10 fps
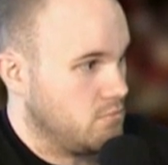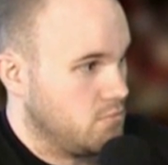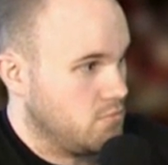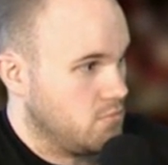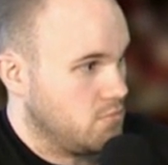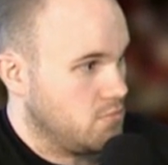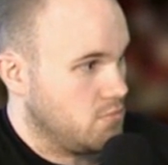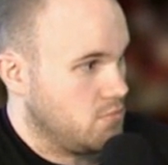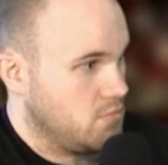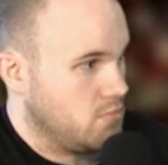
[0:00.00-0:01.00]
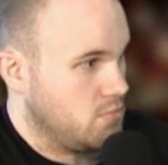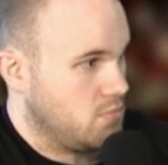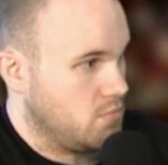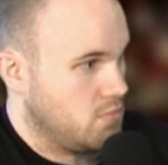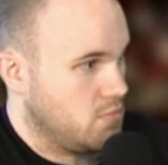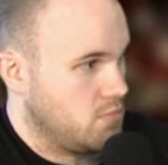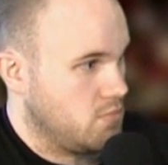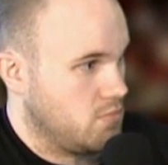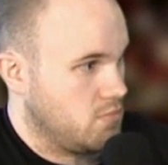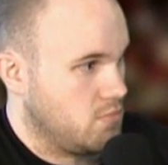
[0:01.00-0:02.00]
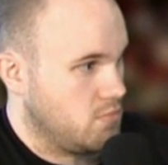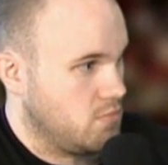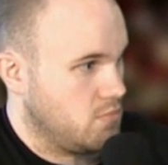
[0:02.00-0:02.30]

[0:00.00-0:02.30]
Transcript: (silent)